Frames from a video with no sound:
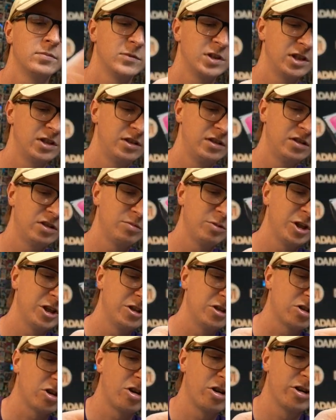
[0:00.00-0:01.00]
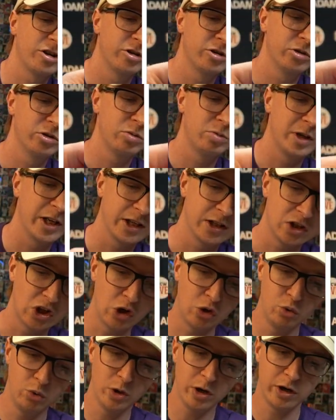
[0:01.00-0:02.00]
See some nice autos. We got
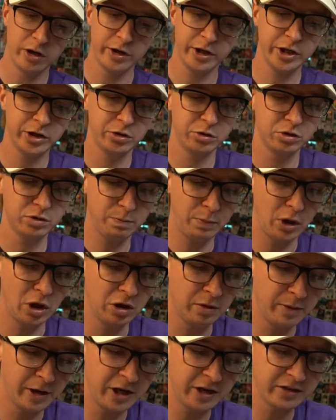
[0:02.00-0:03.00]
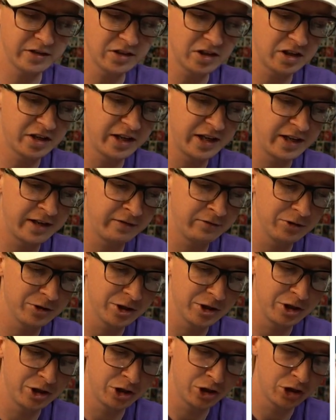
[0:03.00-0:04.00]
two autos per box on
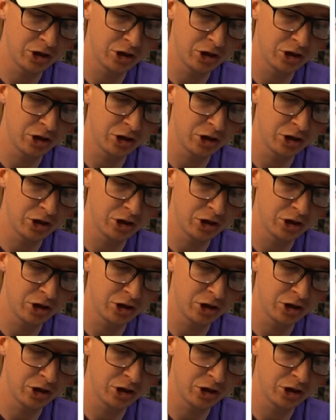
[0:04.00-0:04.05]
average.